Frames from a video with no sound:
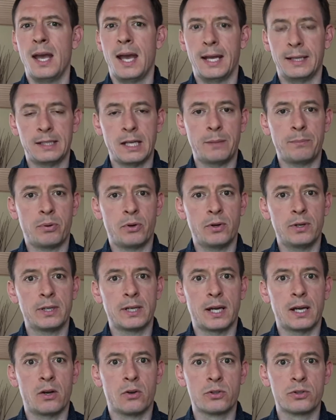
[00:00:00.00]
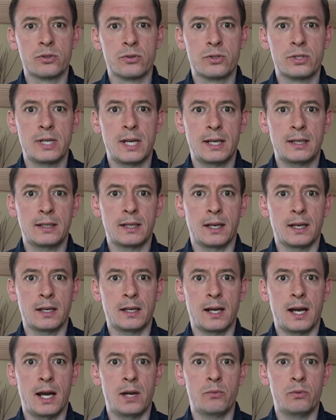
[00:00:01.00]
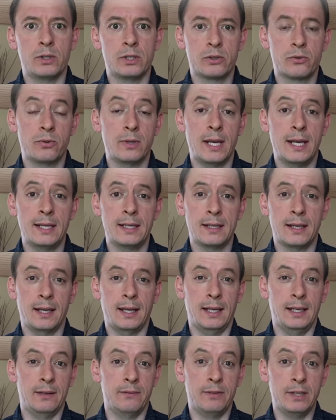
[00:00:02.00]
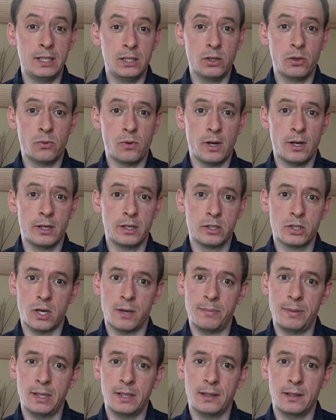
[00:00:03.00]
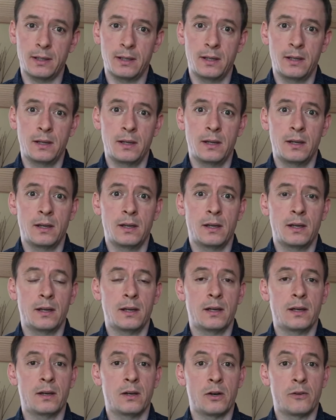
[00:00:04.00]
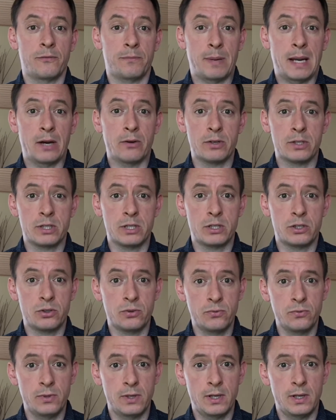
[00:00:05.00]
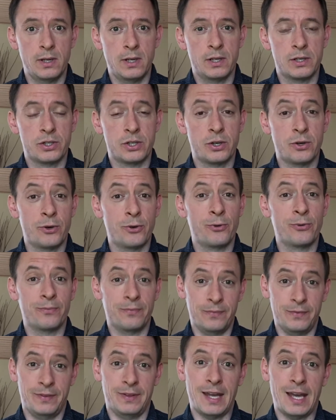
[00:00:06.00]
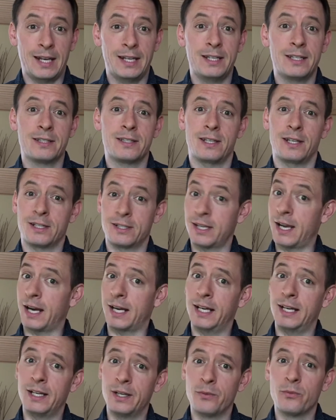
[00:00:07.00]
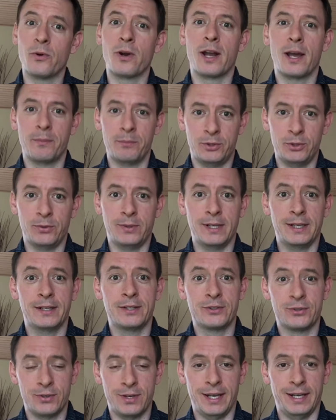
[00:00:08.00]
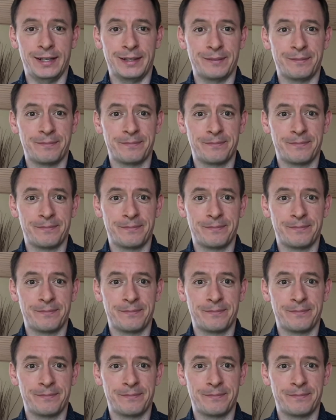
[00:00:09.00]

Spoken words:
At that point, I also said that I would create a video on the topic of piracy soon, so that is exactly what I'm doing today.